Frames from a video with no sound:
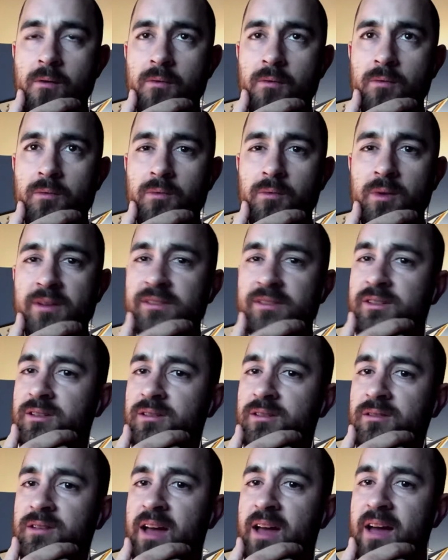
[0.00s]
Was it
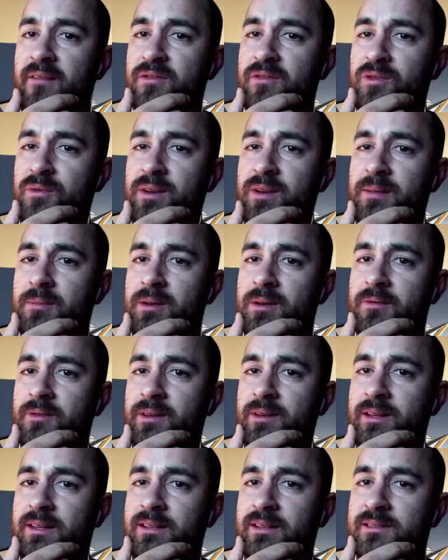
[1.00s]
have 3 been
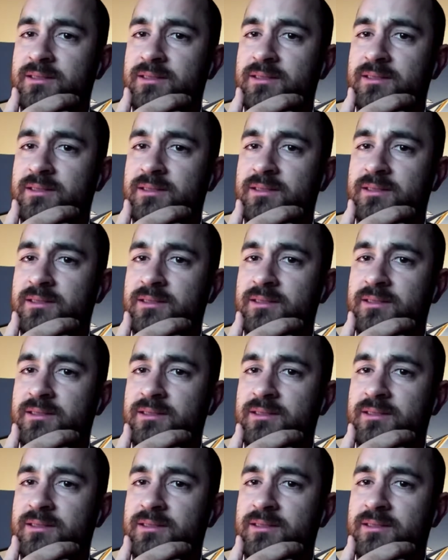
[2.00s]
released?